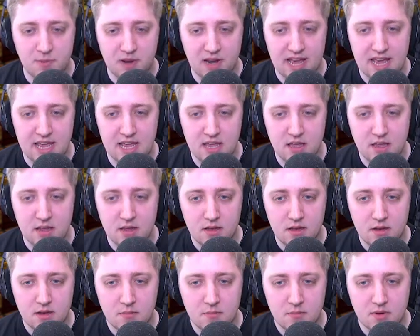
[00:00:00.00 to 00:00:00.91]
plate,
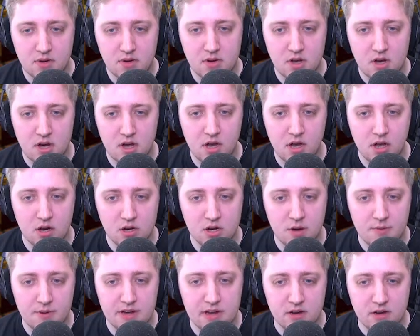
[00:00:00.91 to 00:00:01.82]
but not a lot
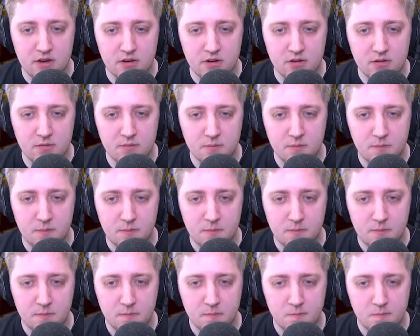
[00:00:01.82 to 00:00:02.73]
going on.
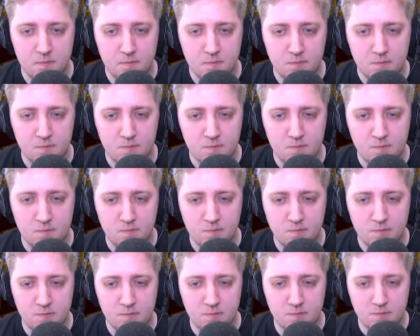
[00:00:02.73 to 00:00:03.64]

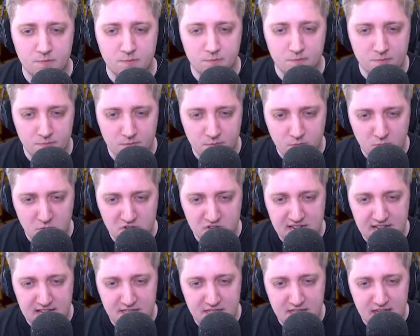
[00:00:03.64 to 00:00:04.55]
Hmm,
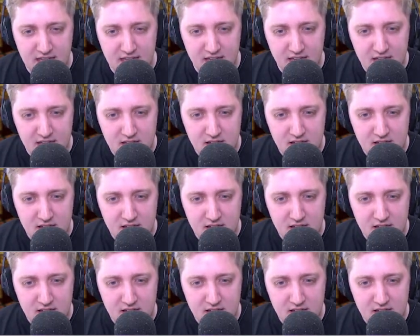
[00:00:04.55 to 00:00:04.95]
what's that there?